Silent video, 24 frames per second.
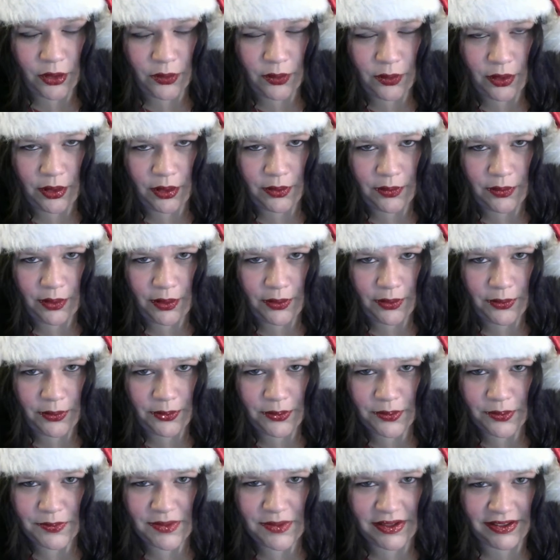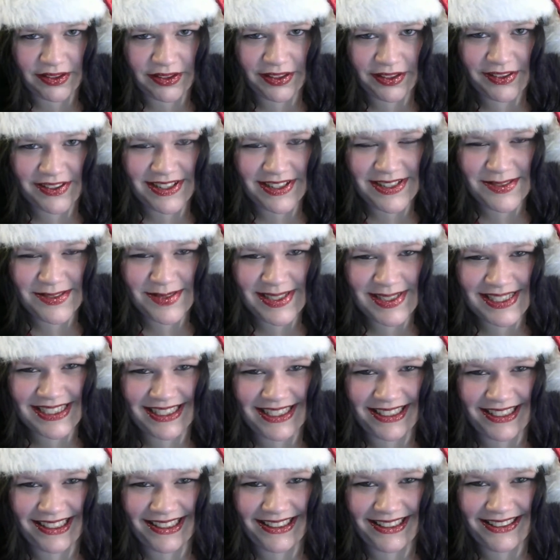Ho ho ho! Merry Christmas,
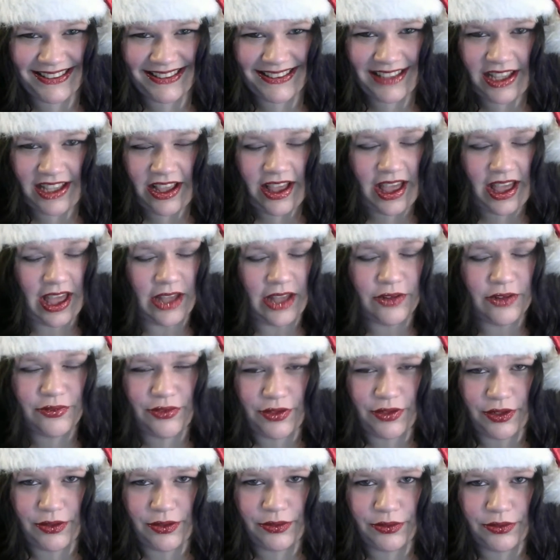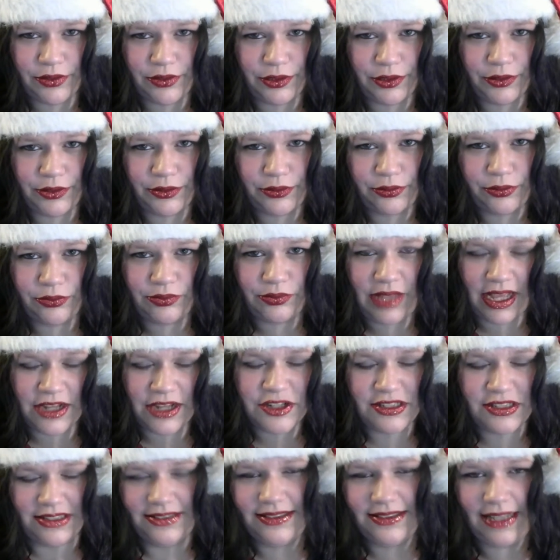guys! And for those who
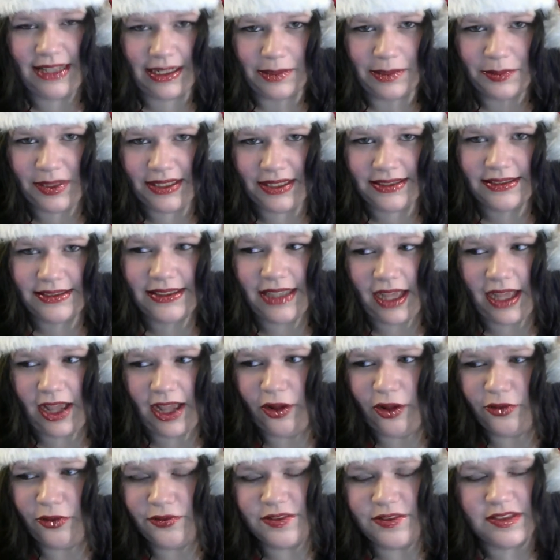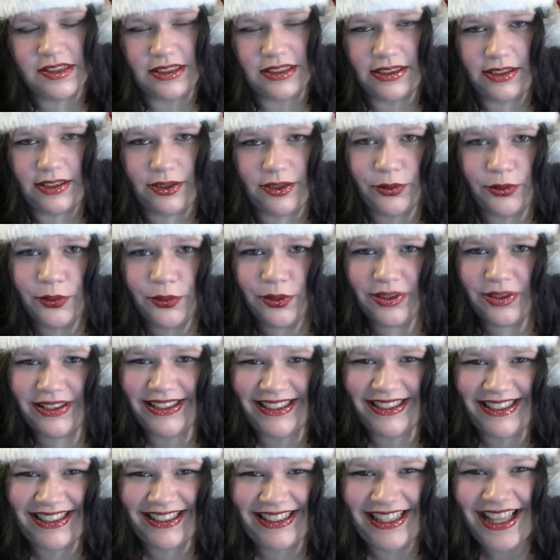actually celebrate it, I obviously do.
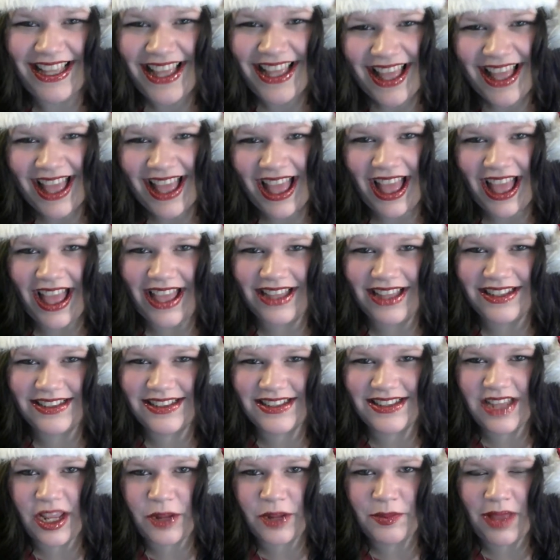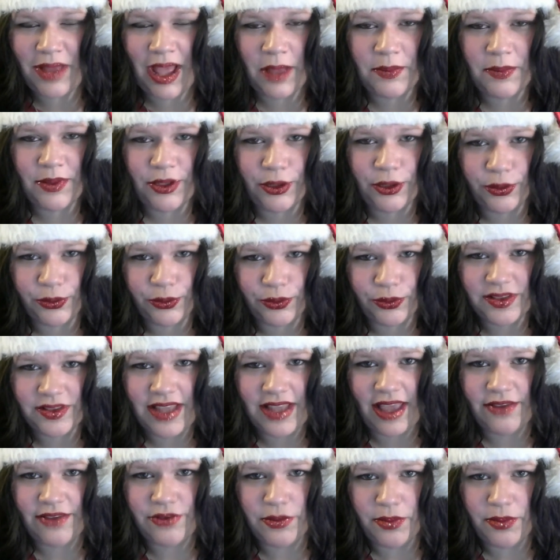And a happy Yule to
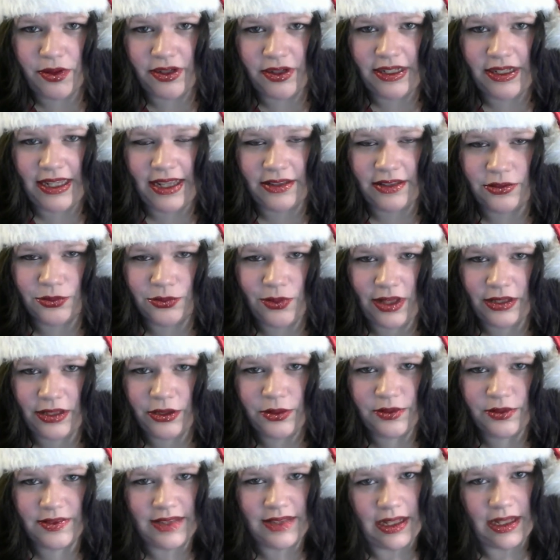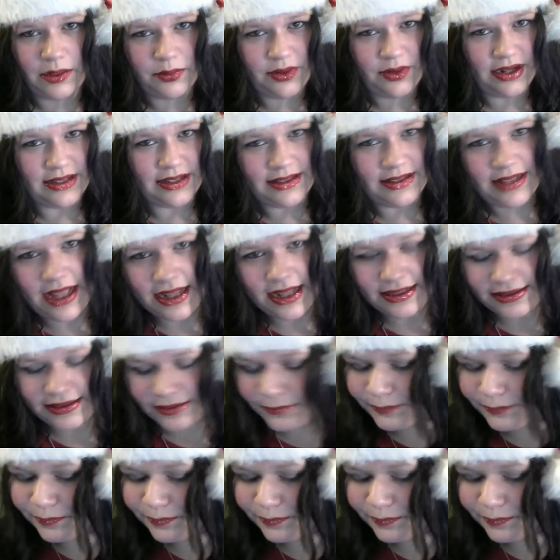everybody as well who celebrates that.